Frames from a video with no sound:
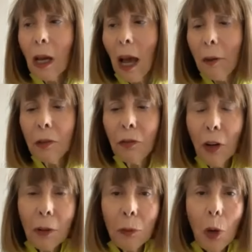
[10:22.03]
I would
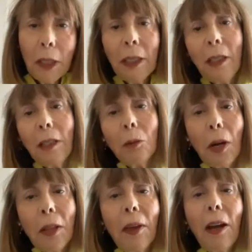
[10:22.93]
find one here,
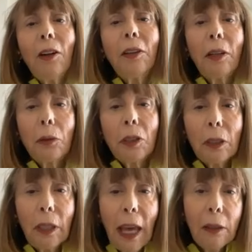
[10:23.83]
one there, and there were
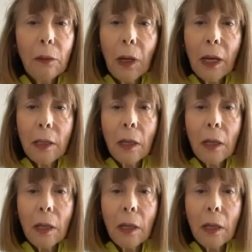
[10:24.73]
laneways.